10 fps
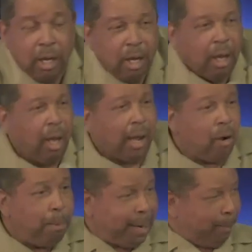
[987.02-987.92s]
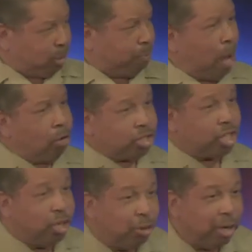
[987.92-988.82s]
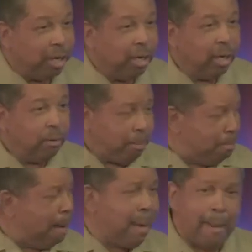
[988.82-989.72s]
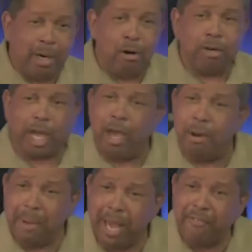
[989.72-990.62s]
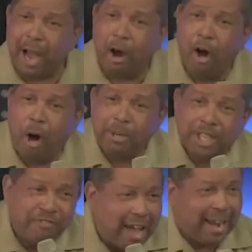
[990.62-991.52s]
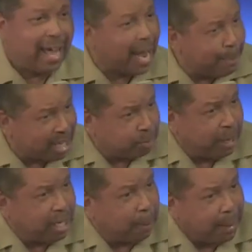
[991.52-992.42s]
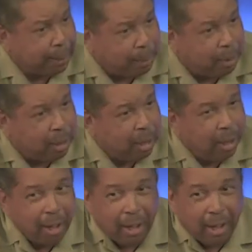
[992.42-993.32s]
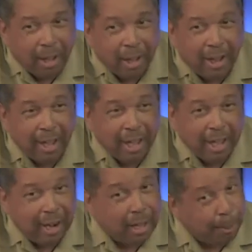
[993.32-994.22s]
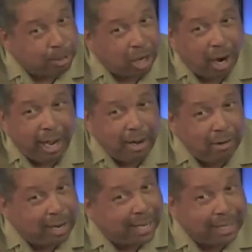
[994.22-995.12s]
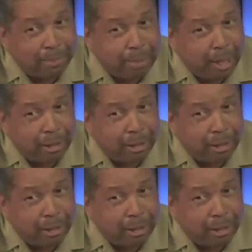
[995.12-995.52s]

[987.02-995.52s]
I go, but I'm supposed to. My mama gonna kill me if I go home and she find out I'm not speaking to people. And I, I'm sorry, I don't like that belt.